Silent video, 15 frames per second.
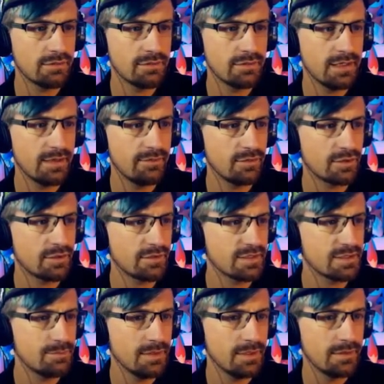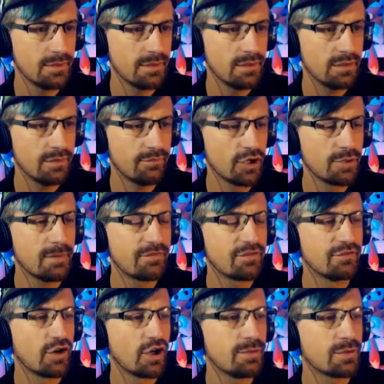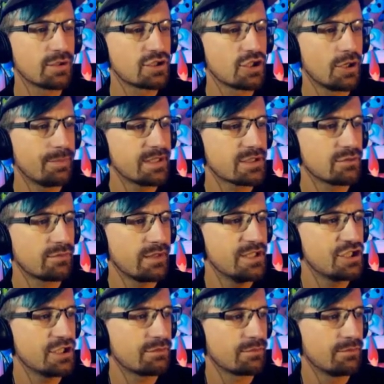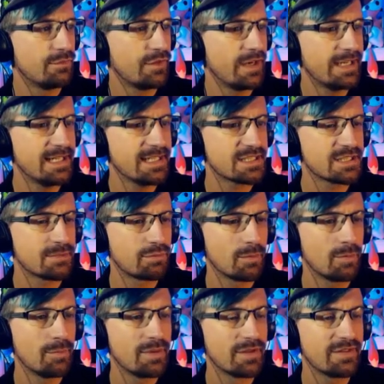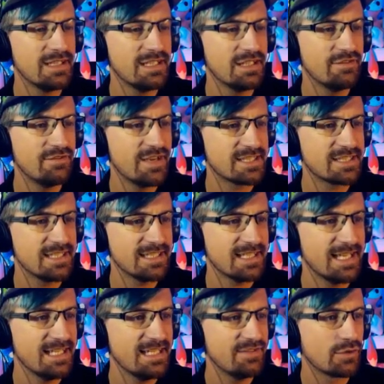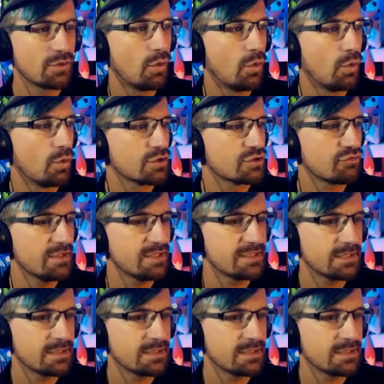I look at this bit. Volume after volume on topics ranging from finance to probability, investing, and even horse racing.